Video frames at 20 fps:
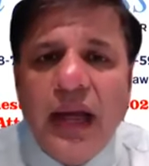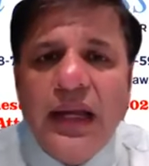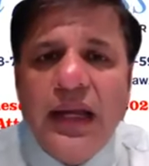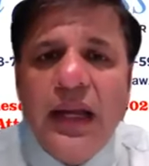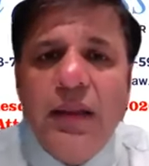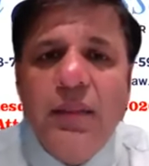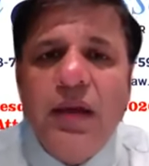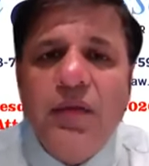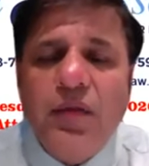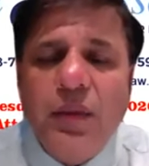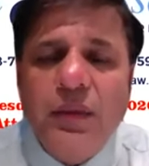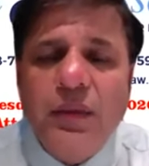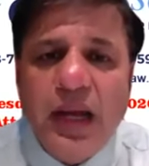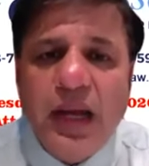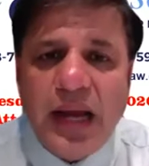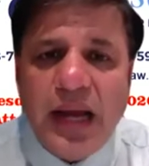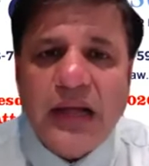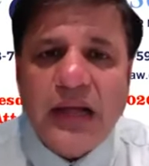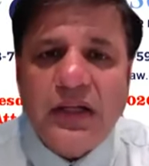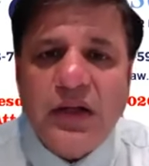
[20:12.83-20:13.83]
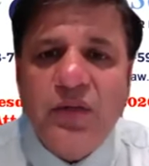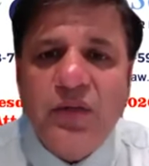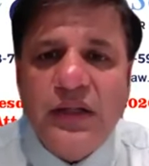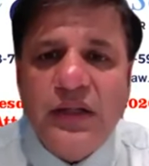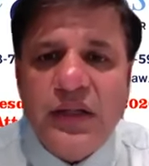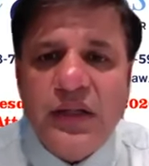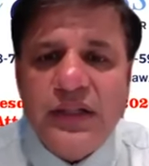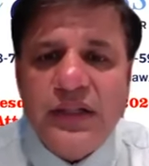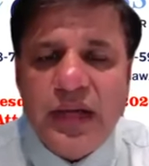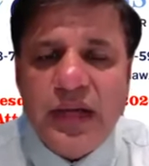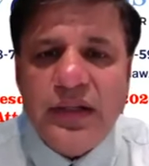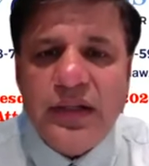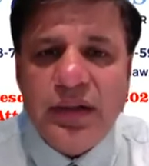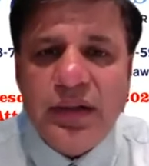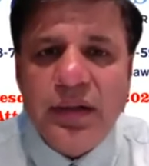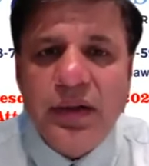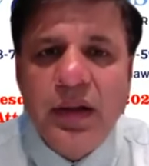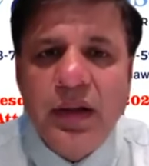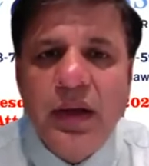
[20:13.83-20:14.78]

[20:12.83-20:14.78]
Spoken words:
email from the National Visa Center,